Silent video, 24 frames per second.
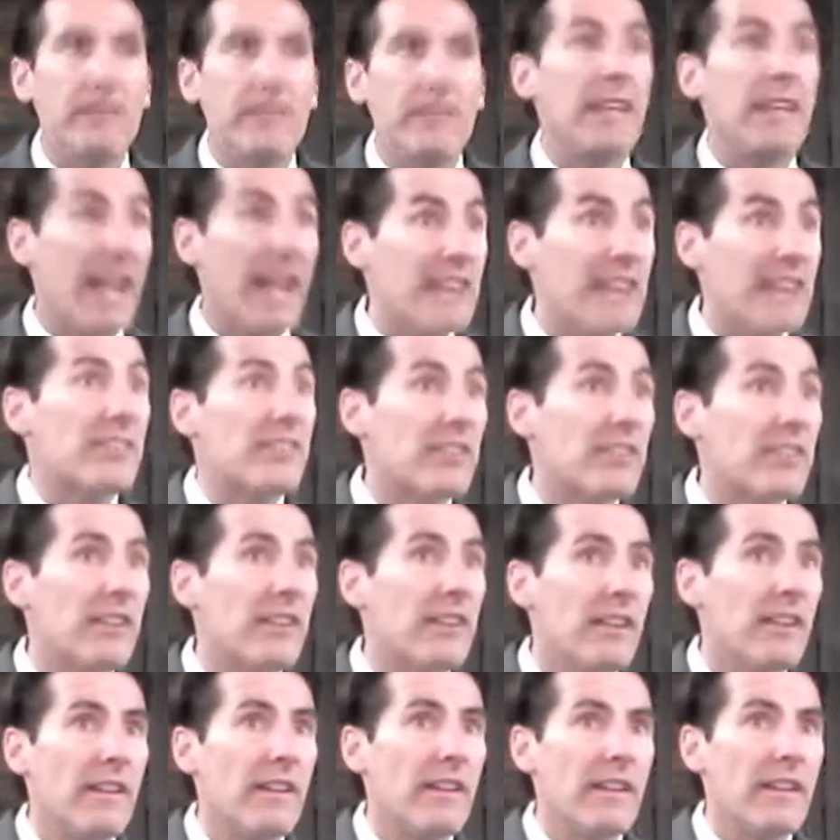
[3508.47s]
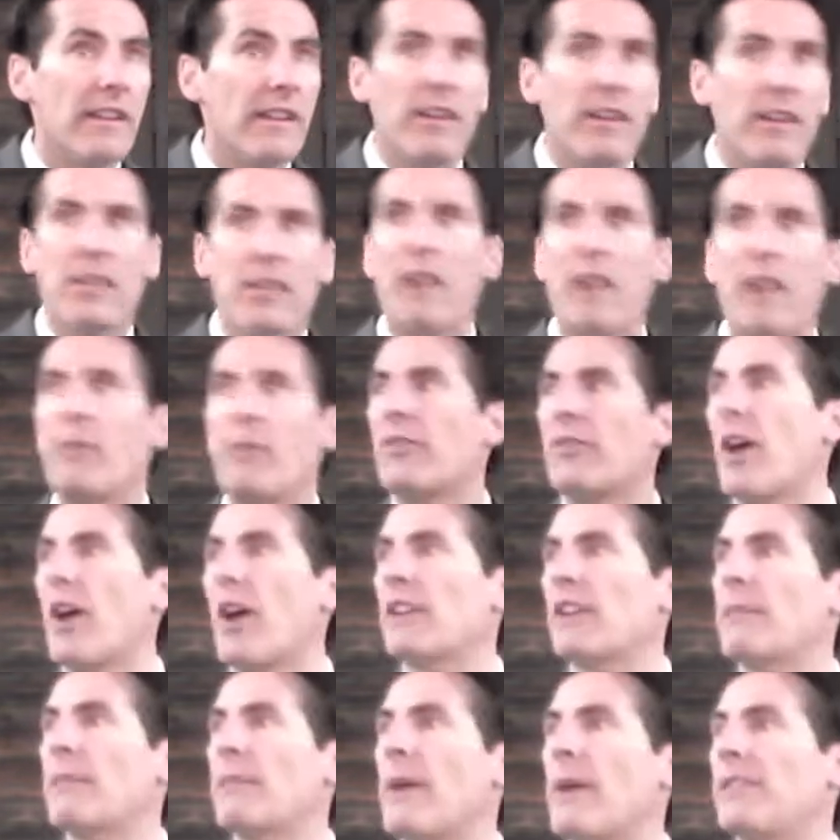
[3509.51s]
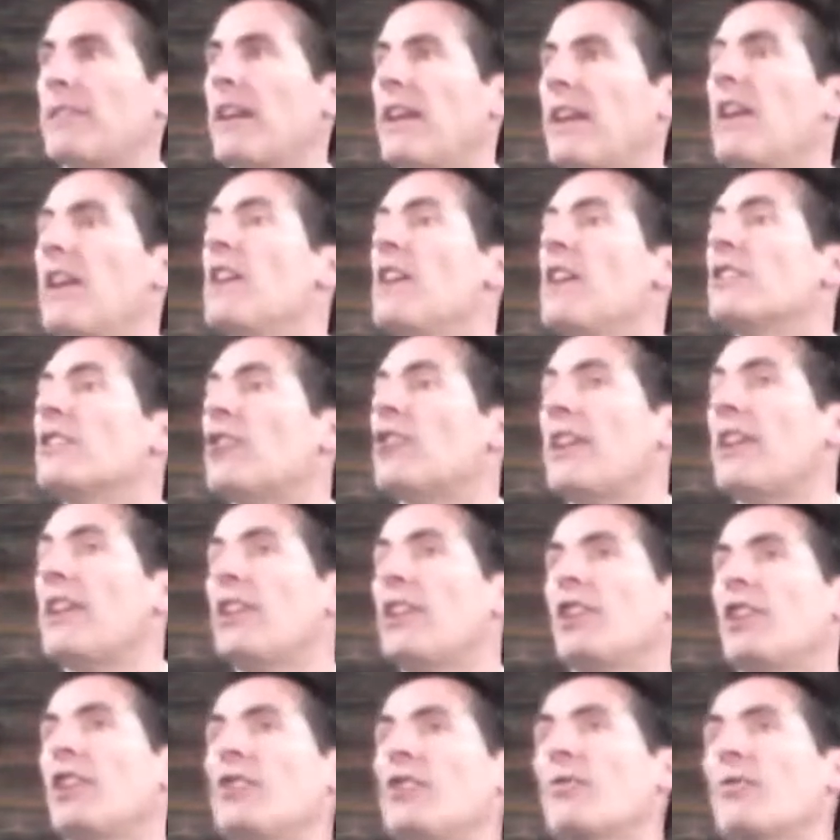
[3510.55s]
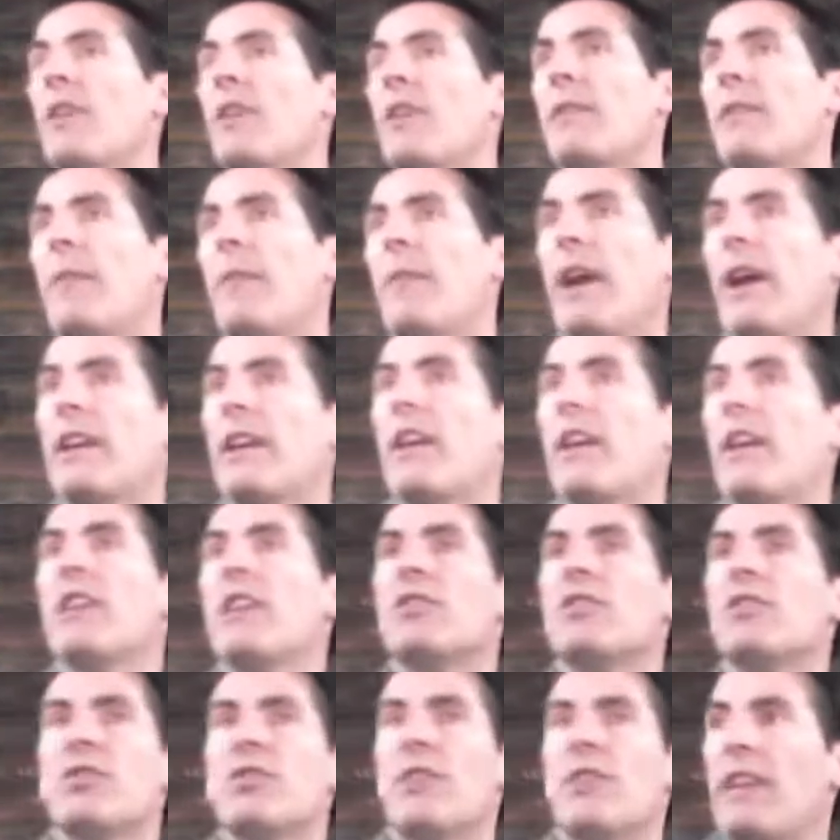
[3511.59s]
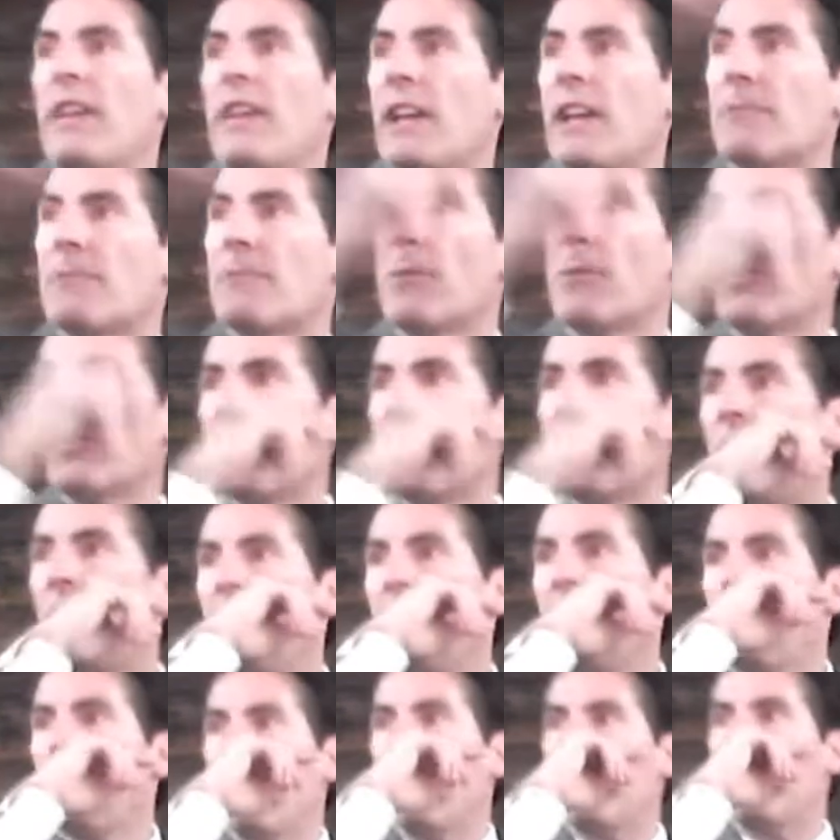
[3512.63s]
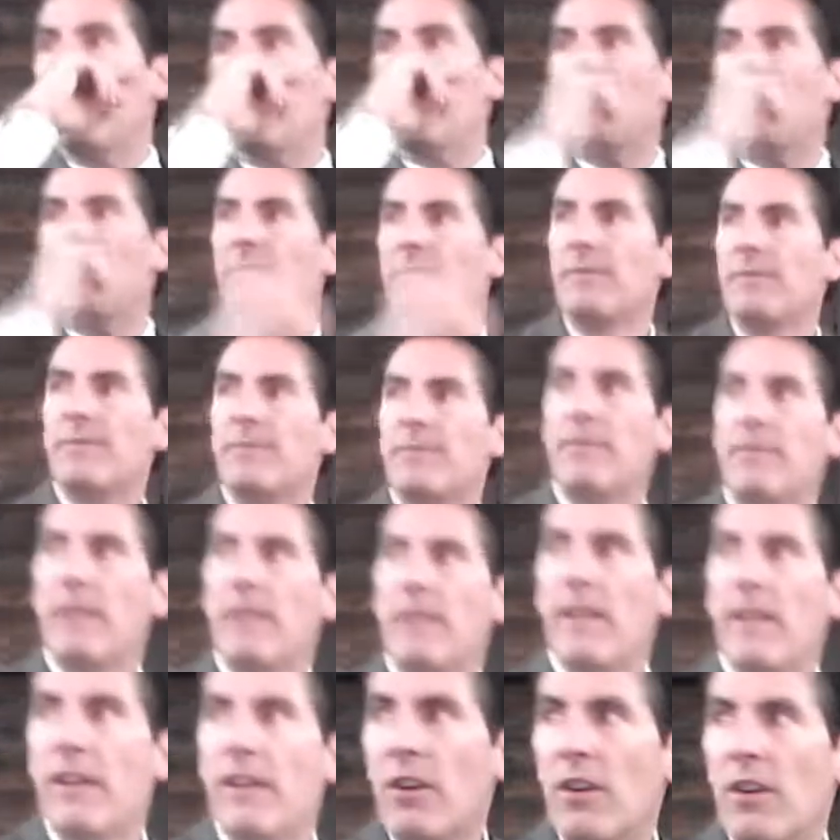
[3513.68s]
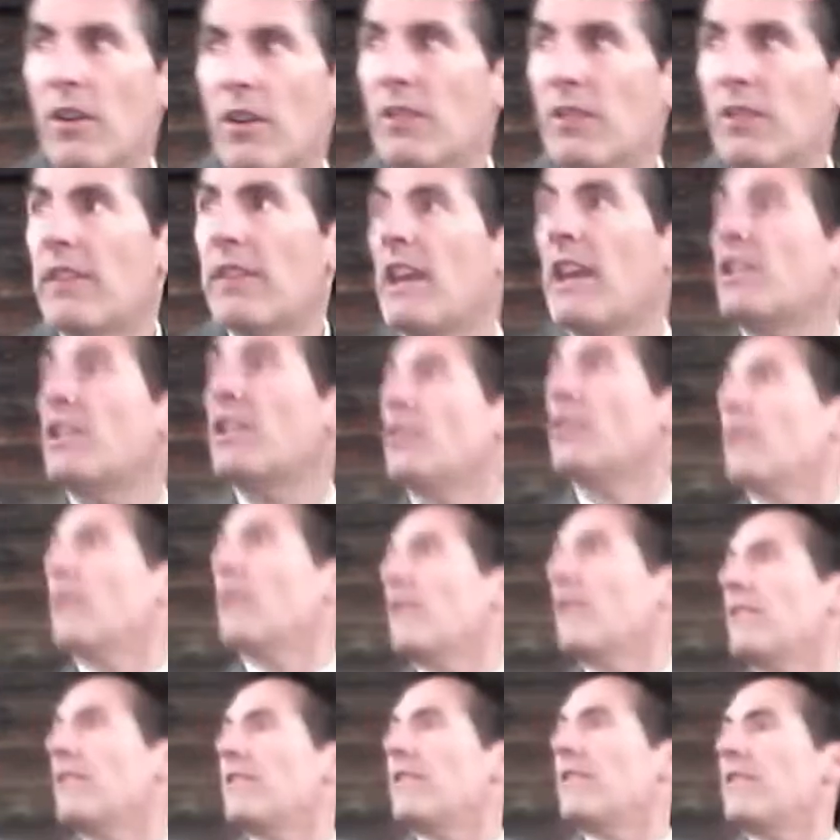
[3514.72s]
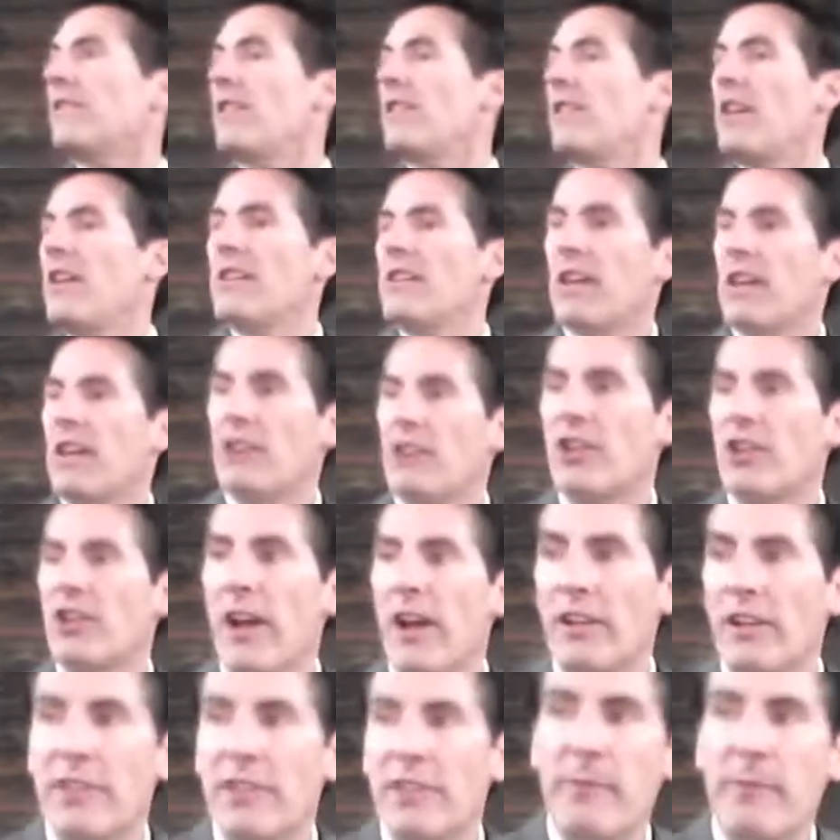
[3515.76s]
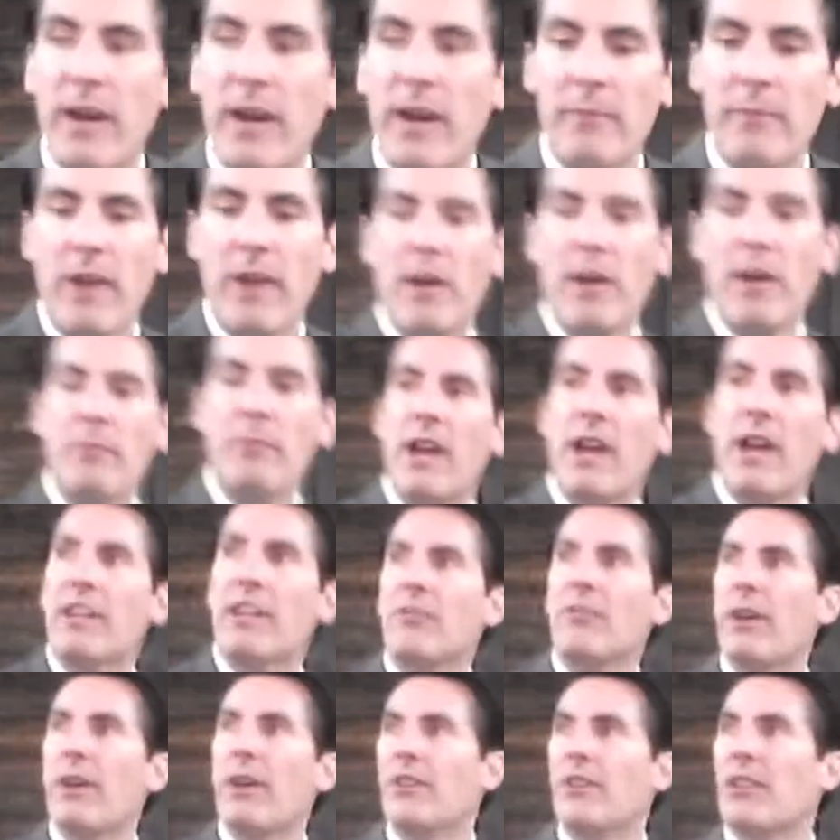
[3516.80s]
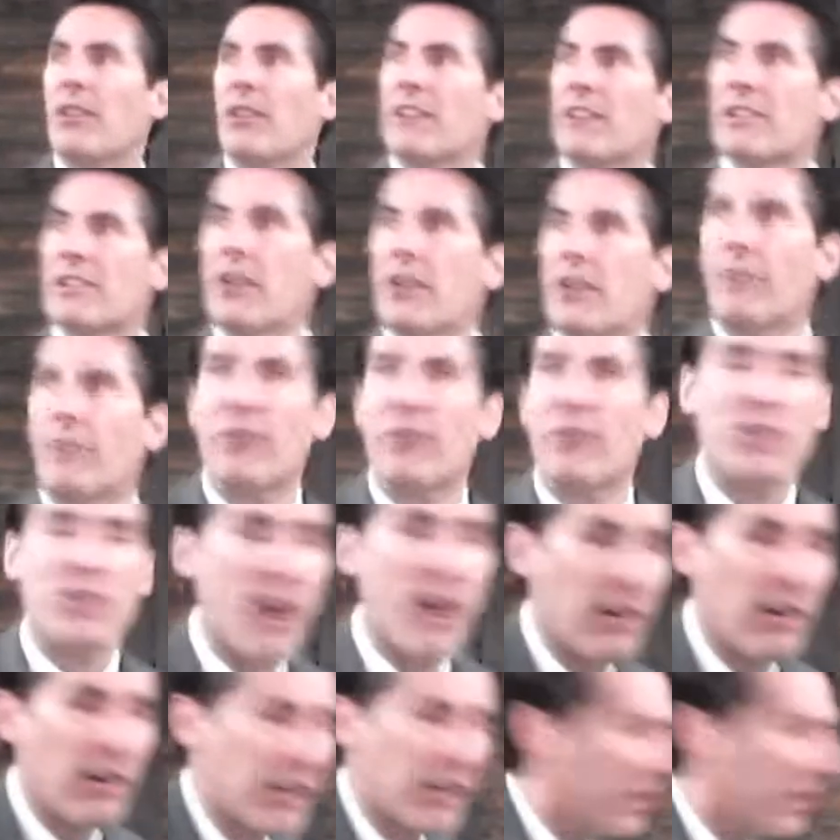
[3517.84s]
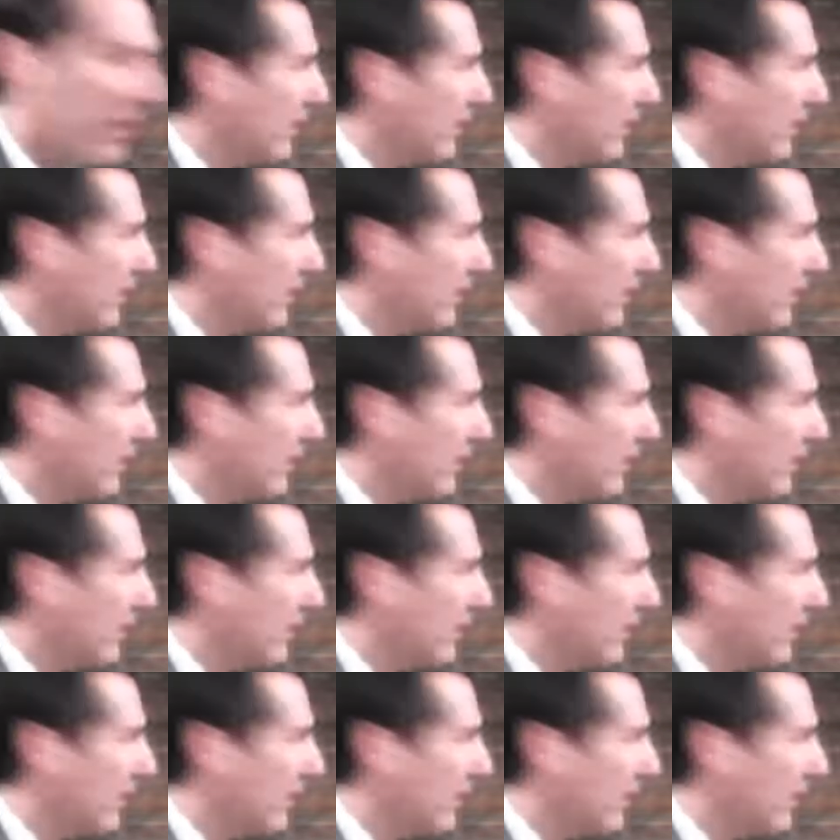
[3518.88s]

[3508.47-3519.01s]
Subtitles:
Yes? Okay, we've talked about that. Jenny, can you run the mic to the next person? Or thank you. Okay, Charlie's our mic runner. Let's hear it for Charlie.